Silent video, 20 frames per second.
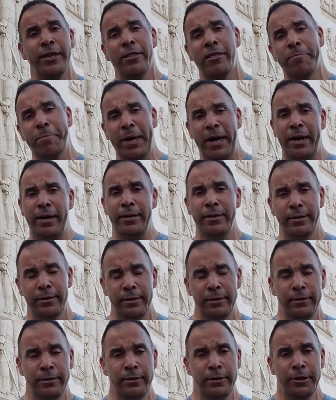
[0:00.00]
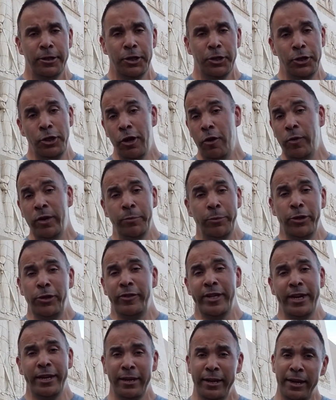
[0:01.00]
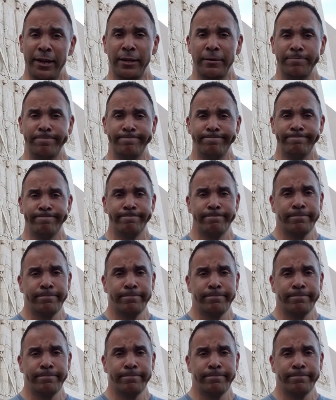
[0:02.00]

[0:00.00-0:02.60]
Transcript: in this spot. No one would do that again.